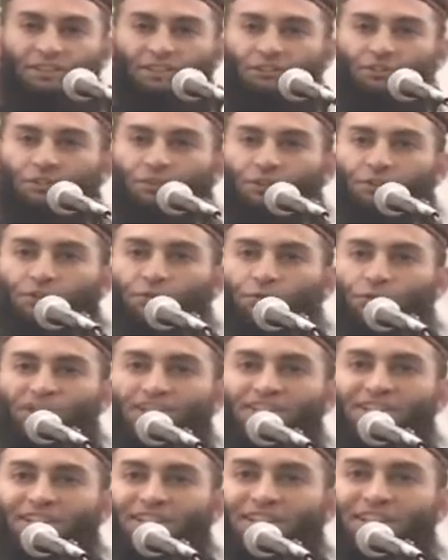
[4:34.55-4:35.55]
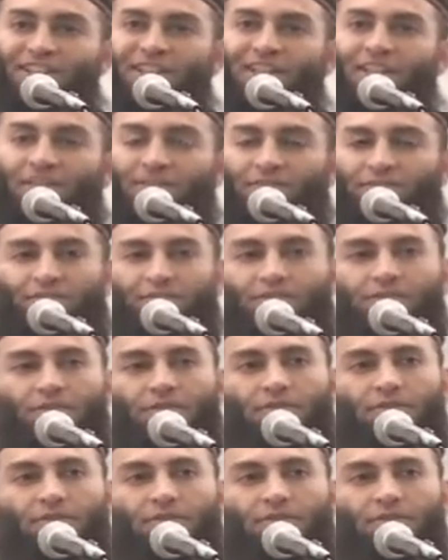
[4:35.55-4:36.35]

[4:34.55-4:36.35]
his third grade class,